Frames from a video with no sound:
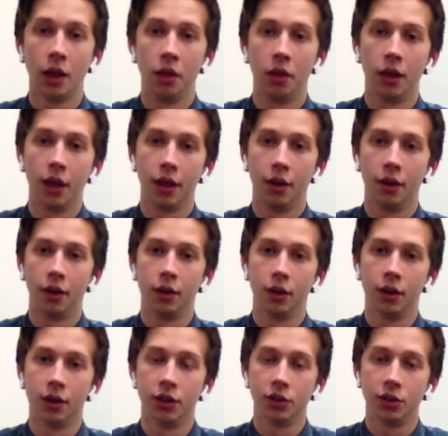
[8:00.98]
then
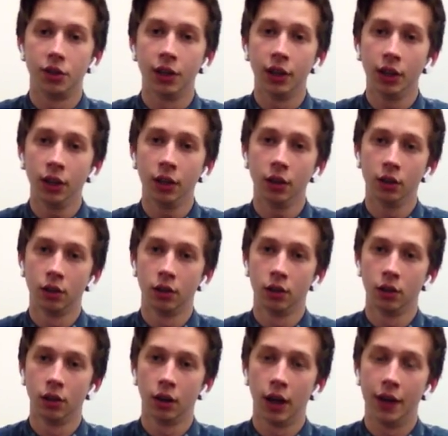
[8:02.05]
C,
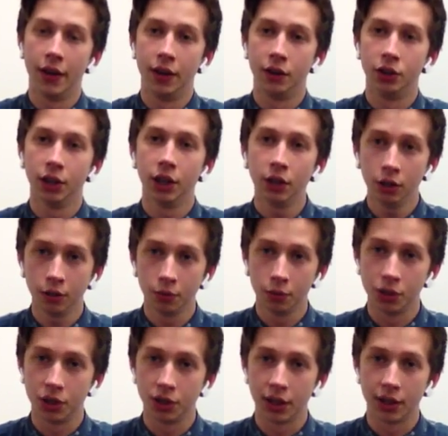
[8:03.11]
and then G,
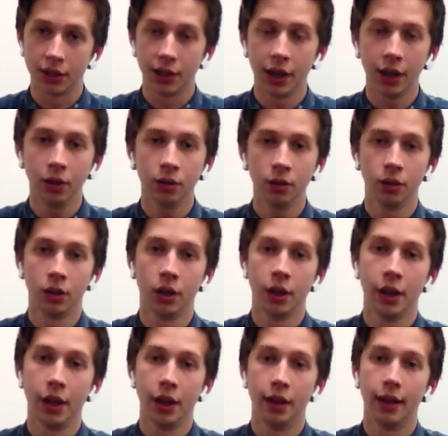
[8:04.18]
which is our tail,
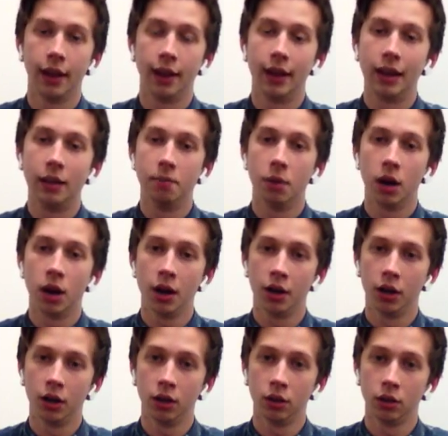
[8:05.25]
then E
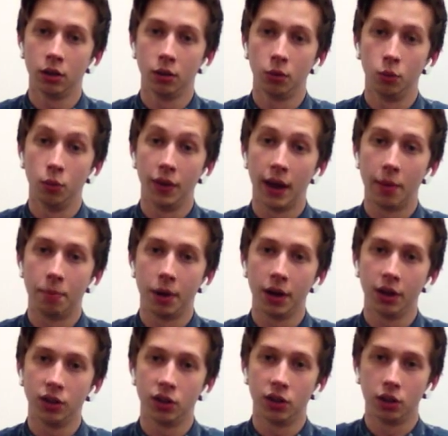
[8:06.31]
minor with our
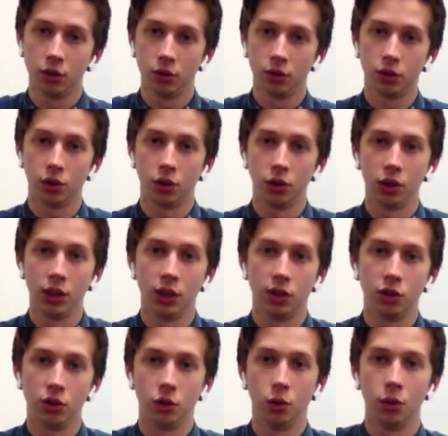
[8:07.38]
buddies still, so you need to
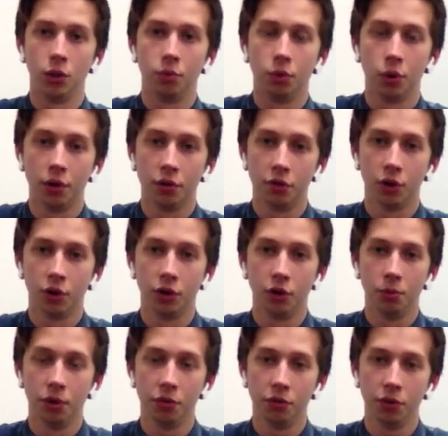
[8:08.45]
do it with your pointer finger and your
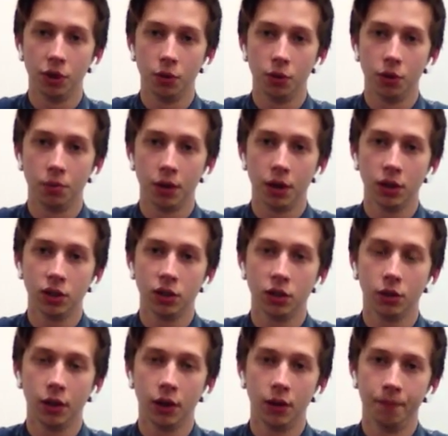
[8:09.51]
middle finger with your buddies still
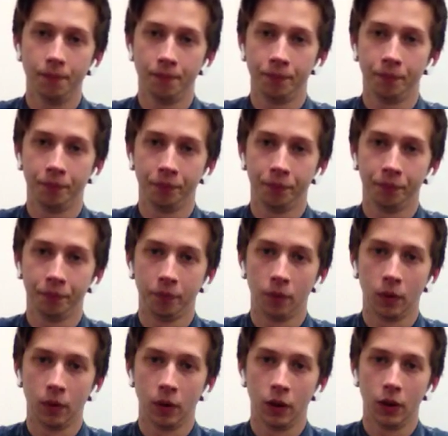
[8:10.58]
there,
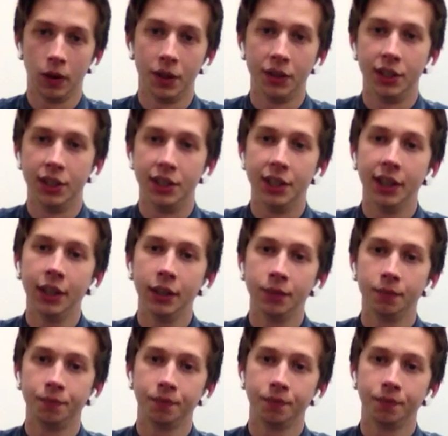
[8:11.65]
to D,